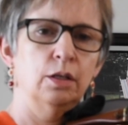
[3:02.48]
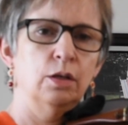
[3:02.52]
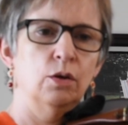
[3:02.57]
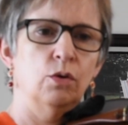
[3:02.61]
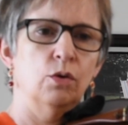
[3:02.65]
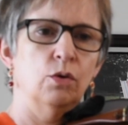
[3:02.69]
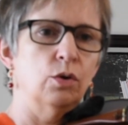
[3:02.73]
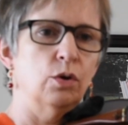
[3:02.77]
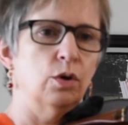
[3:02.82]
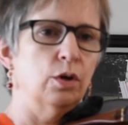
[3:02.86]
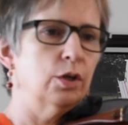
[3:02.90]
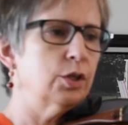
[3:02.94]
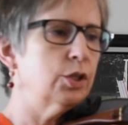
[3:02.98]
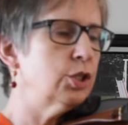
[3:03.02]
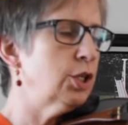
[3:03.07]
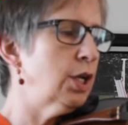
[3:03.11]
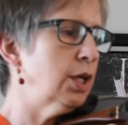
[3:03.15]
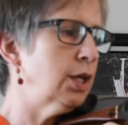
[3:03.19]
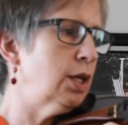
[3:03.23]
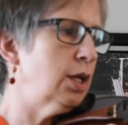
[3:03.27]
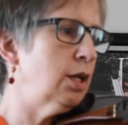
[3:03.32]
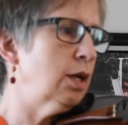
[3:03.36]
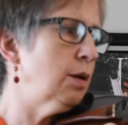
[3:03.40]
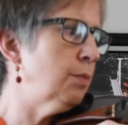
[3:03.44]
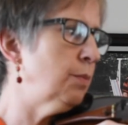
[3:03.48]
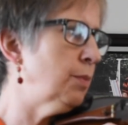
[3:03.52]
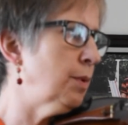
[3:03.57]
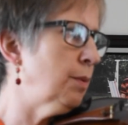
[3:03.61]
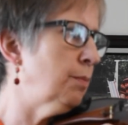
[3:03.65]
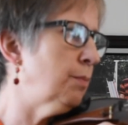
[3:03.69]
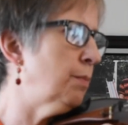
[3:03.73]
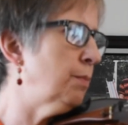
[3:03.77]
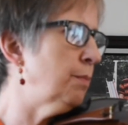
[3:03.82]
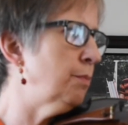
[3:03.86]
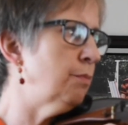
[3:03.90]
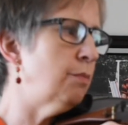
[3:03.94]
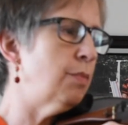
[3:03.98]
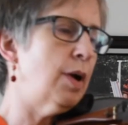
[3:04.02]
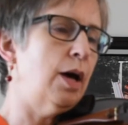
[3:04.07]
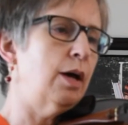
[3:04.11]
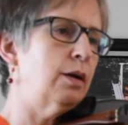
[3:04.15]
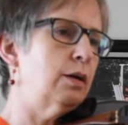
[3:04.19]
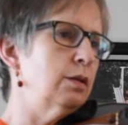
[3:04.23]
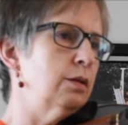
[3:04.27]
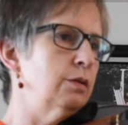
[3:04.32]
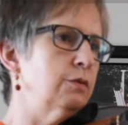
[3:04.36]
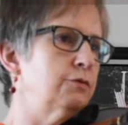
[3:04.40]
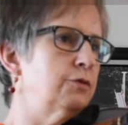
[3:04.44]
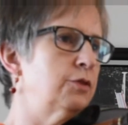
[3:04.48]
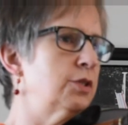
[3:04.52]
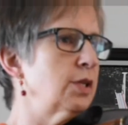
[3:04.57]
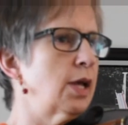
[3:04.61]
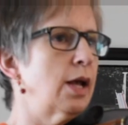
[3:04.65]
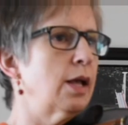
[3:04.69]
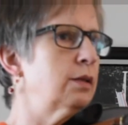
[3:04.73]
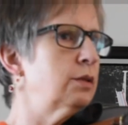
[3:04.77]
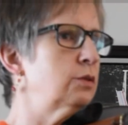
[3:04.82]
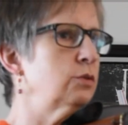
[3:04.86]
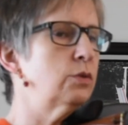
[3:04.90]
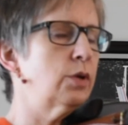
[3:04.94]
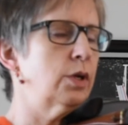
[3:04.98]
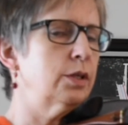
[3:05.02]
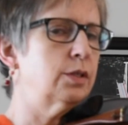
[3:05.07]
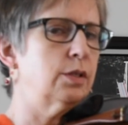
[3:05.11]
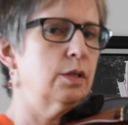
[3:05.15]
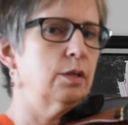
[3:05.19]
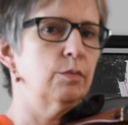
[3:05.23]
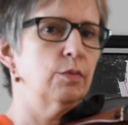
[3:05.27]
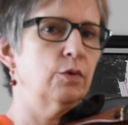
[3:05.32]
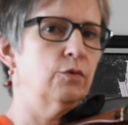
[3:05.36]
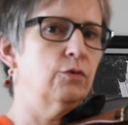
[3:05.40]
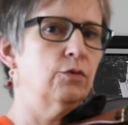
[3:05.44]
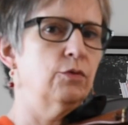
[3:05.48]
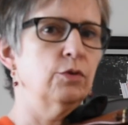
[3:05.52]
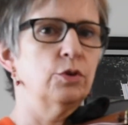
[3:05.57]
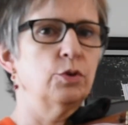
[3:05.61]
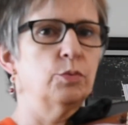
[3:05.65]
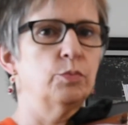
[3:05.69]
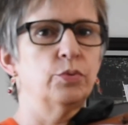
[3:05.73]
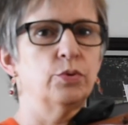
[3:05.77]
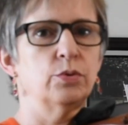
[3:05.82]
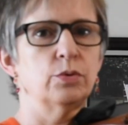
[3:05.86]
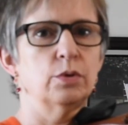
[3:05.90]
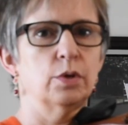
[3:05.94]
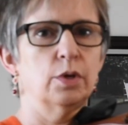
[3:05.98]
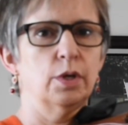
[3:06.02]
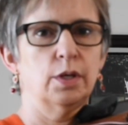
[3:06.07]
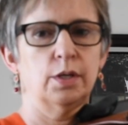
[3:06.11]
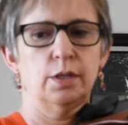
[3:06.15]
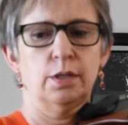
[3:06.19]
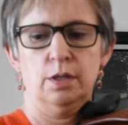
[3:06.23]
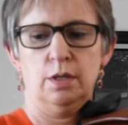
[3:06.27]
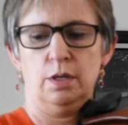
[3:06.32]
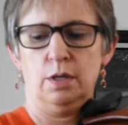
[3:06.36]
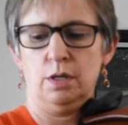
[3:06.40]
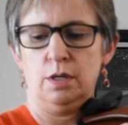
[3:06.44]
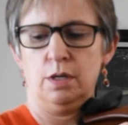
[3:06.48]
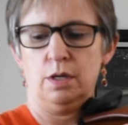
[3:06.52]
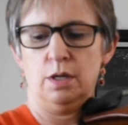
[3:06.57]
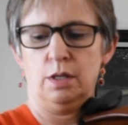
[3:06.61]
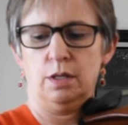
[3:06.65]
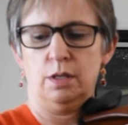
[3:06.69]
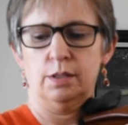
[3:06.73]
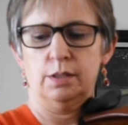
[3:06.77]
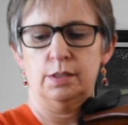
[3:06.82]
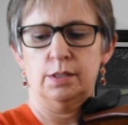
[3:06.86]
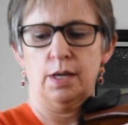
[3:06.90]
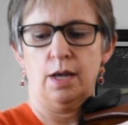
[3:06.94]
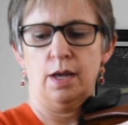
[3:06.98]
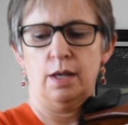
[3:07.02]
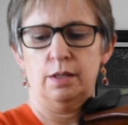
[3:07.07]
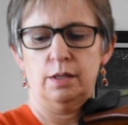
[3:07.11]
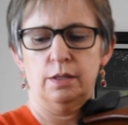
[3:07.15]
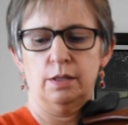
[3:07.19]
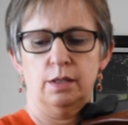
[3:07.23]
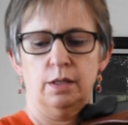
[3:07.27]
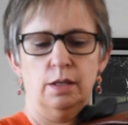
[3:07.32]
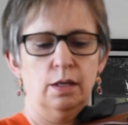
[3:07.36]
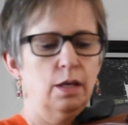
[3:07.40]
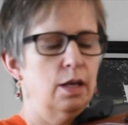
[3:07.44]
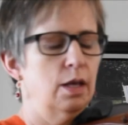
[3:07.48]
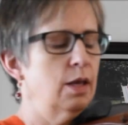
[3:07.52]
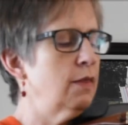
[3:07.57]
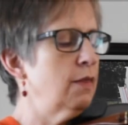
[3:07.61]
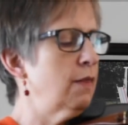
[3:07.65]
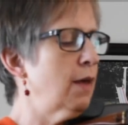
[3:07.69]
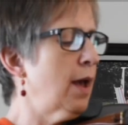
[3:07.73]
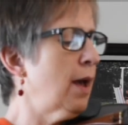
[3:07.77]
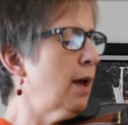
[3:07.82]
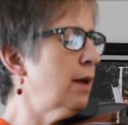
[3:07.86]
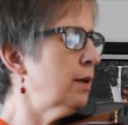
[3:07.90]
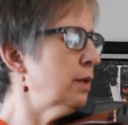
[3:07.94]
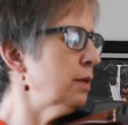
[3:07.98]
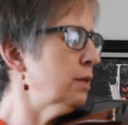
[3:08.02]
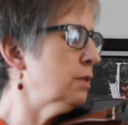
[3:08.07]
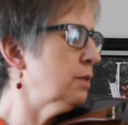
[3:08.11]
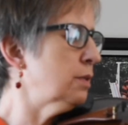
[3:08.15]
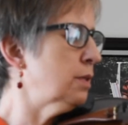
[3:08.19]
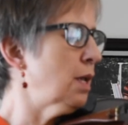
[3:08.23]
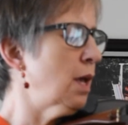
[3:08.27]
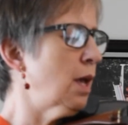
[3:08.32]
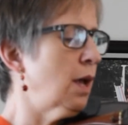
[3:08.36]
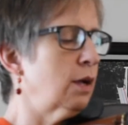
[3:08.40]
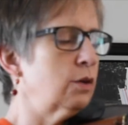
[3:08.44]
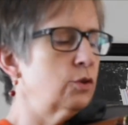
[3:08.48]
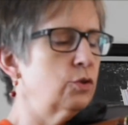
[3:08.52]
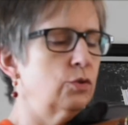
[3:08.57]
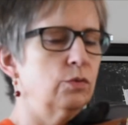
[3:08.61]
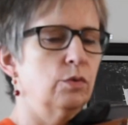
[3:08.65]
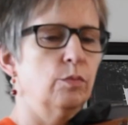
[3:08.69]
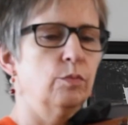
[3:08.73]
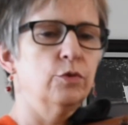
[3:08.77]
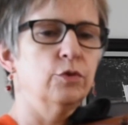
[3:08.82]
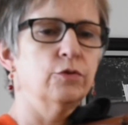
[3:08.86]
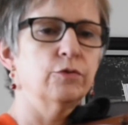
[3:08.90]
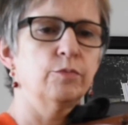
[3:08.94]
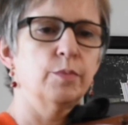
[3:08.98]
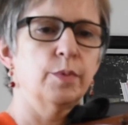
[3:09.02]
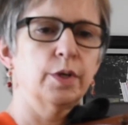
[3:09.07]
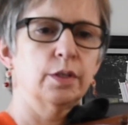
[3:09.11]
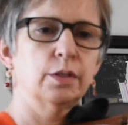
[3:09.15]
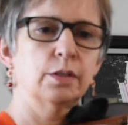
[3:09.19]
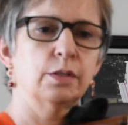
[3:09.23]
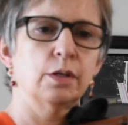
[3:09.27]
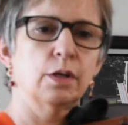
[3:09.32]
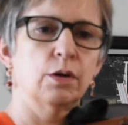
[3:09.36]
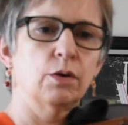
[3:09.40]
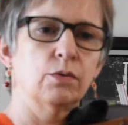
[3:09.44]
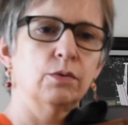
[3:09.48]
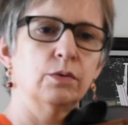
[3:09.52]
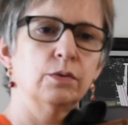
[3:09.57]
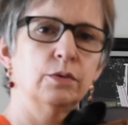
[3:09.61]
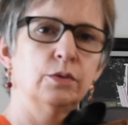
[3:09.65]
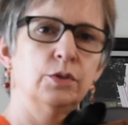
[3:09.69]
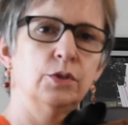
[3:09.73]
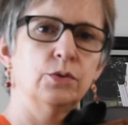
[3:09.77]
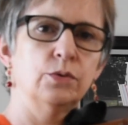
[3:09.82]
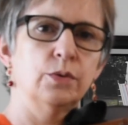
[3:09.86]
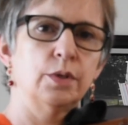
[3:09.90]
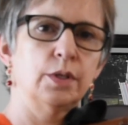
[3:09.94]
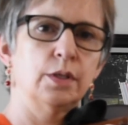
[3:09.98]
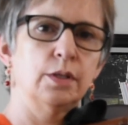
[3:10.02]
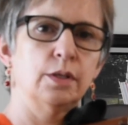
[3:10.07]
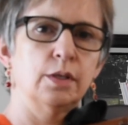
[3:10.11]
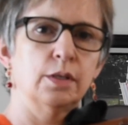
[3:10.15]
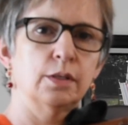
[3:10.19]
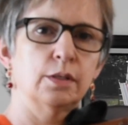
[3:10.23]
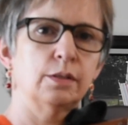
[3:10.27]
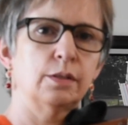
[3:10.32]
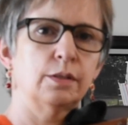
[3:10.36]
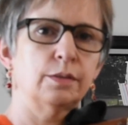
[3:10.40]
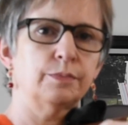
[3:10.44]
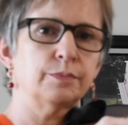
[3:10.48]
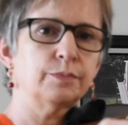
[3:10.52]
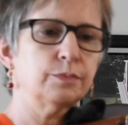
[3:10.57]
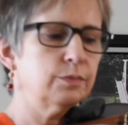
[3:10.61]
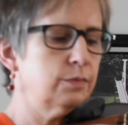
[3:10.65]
or shaking up a bottle of salad dressing before you pour it on the salad. That is the actual movement. So doing this,